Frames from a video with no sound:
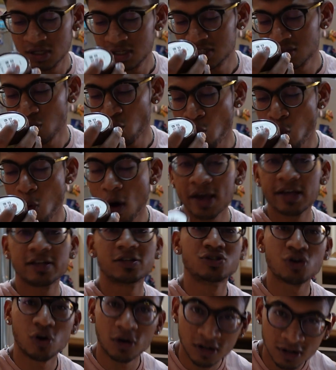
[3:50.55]
This is the white
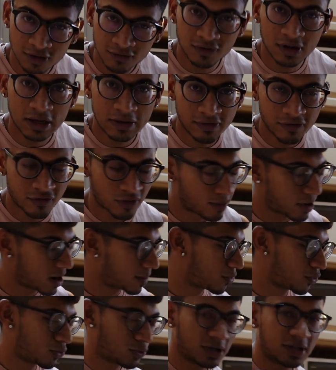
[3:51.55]
chocolate flavor from my
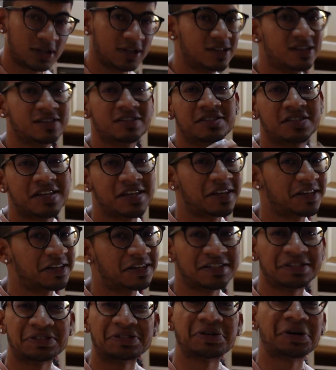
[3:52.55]
protein. This thing
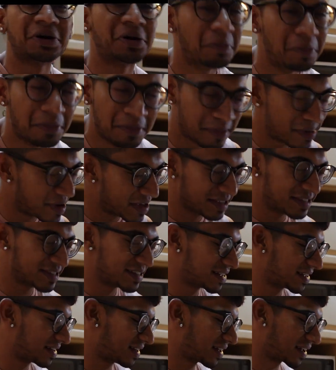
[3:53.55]
is
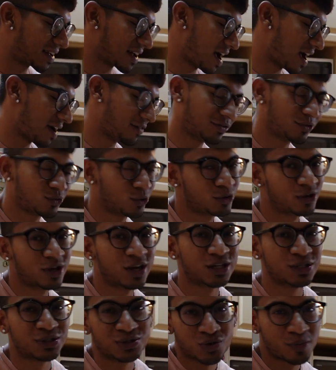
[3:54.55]
amazing. Like I've told you
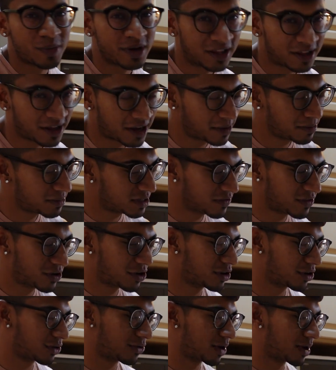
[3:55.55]
guys so many times, even
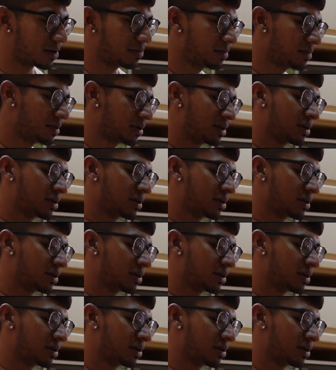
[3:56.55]
on the gram.